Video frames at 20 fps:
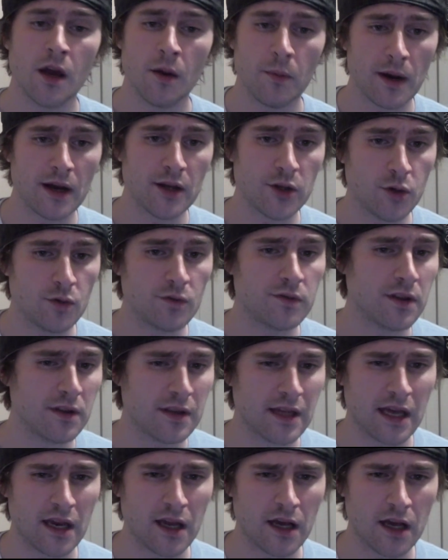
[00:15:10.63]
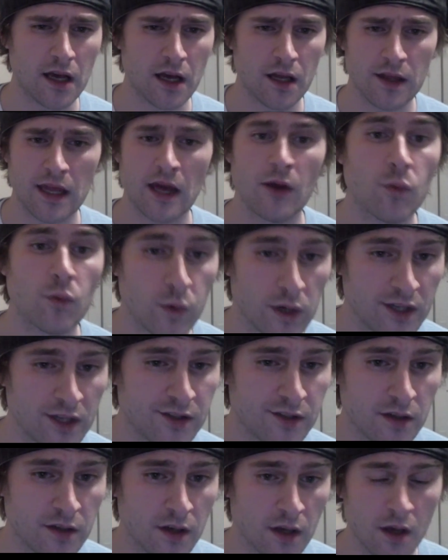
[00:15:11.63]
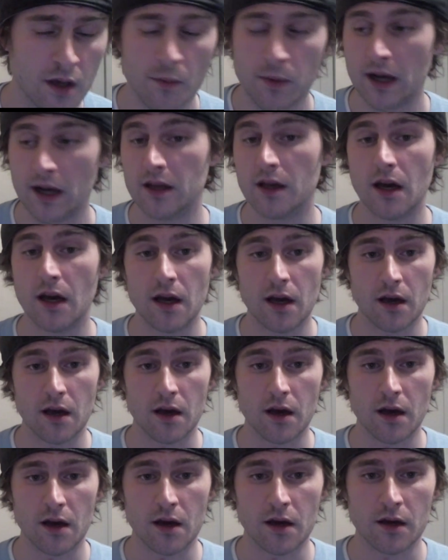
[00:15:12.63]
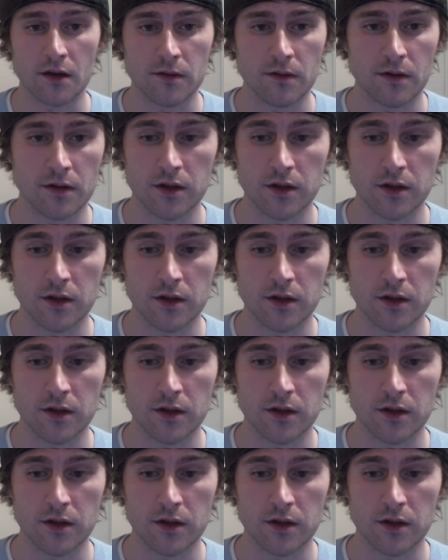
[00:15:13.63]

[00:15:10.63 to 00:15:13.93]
by using that reach, by